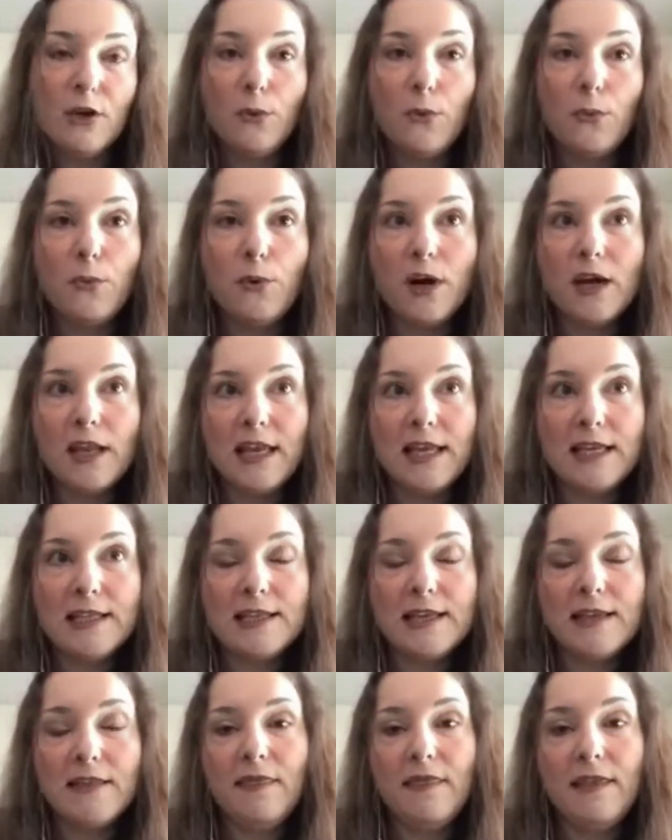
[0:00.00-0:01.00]
what is
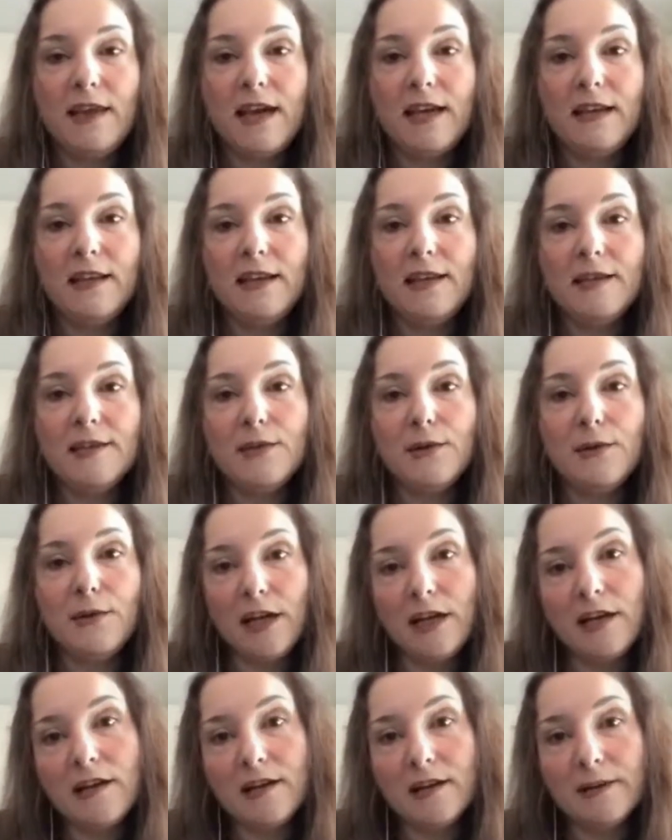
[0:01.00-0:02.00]
it that is your
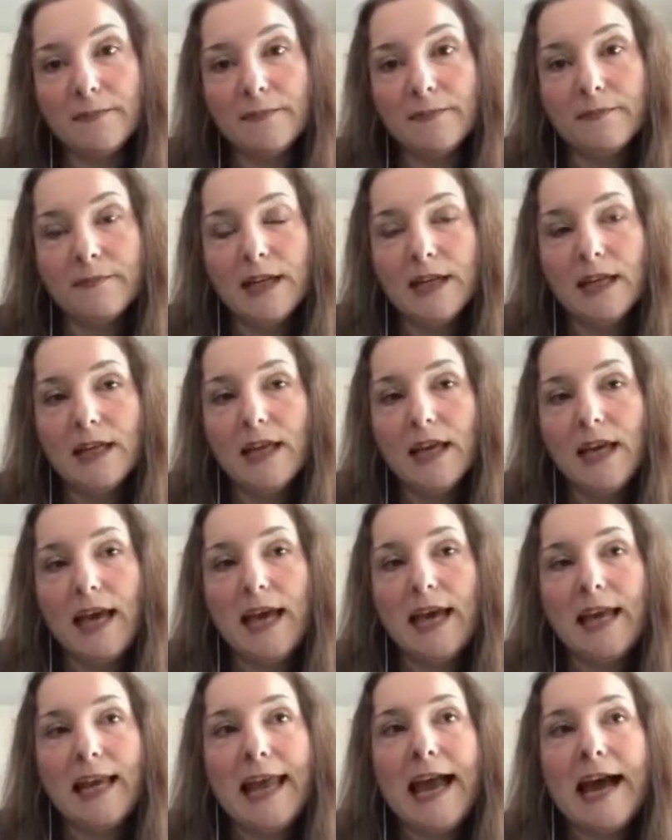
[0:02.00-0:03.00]
income,
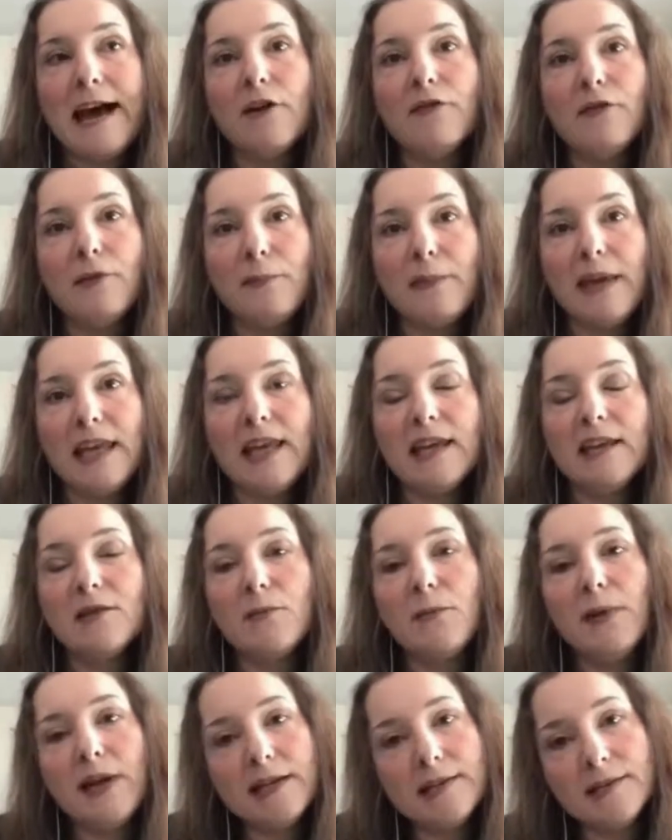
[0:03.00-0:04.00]
and how are we making the
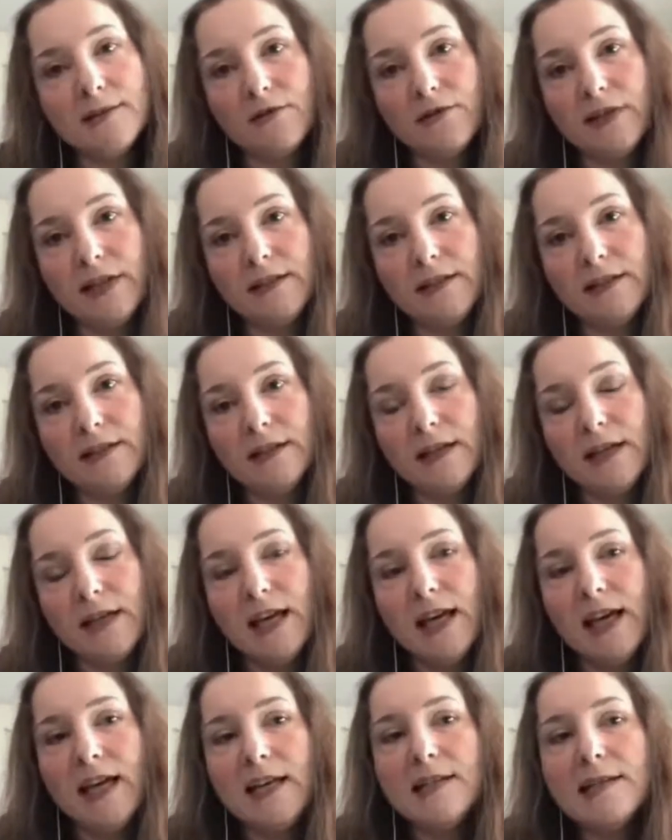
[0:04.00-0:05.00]
best of it.
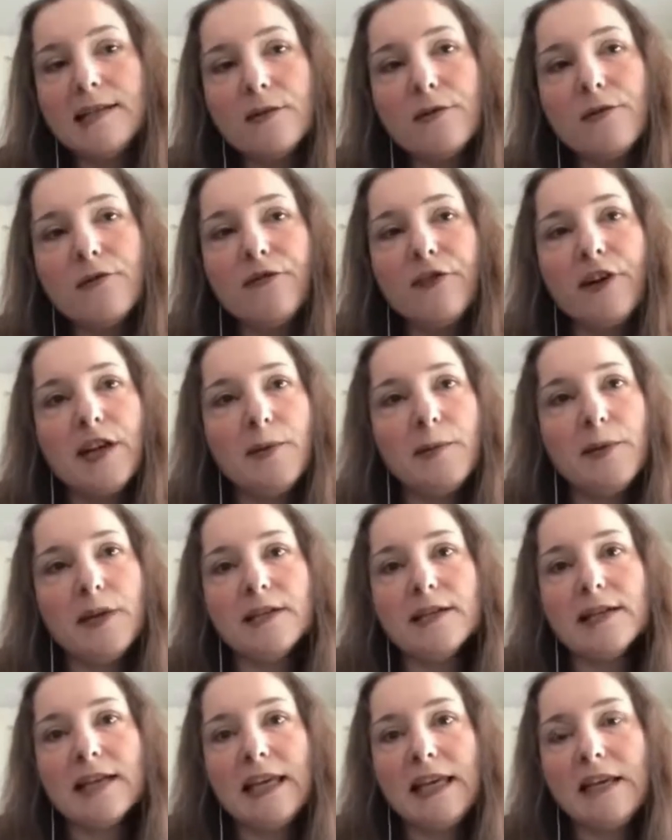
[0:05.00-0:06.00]
And it's so funny
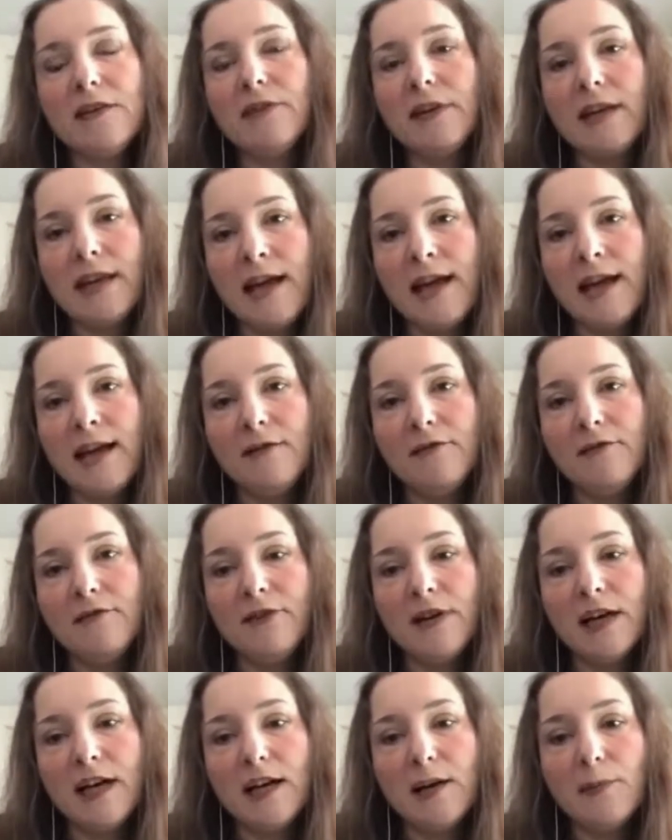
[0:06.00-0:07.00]
because I even have
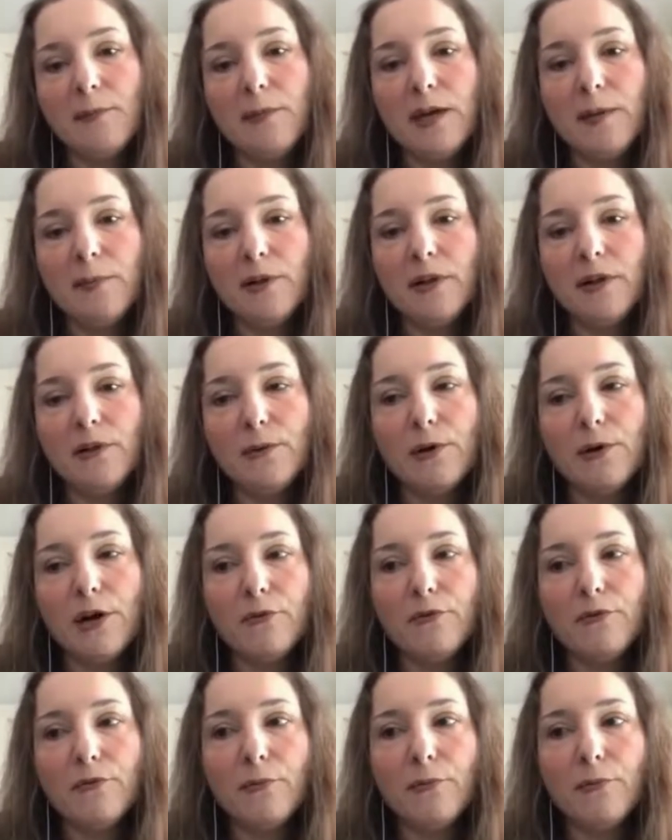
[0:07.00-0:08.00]
people who are
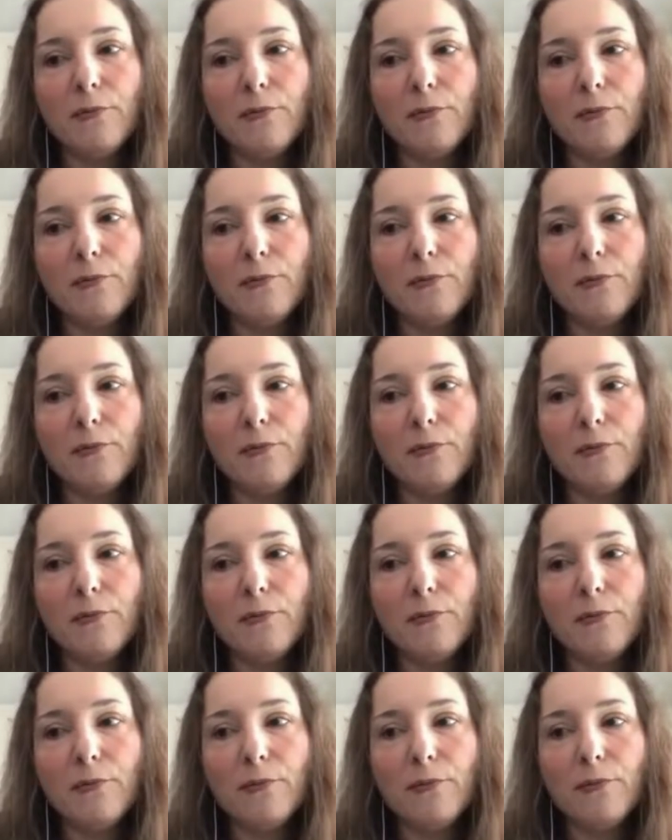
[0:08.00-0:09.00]
on welfare,